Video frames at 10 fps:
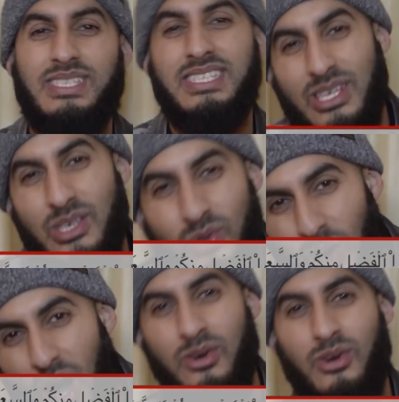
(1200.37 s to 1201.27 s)
is it that
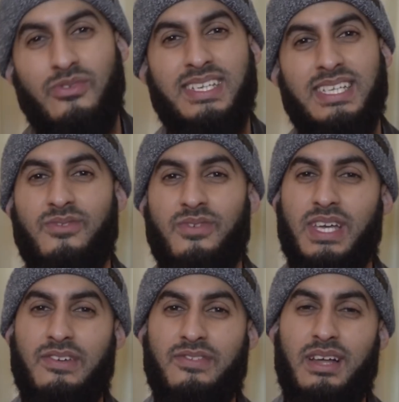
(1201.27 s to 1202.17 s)
you are not ready to
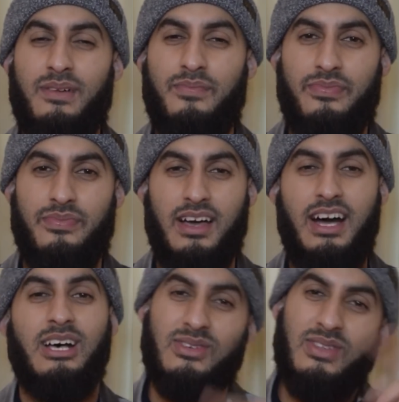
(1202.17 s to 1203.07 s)
forgive them?
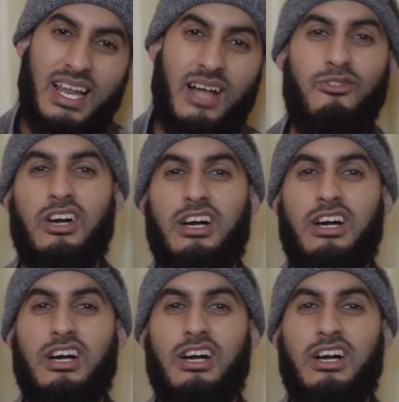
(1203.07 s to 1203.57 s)
So then Allah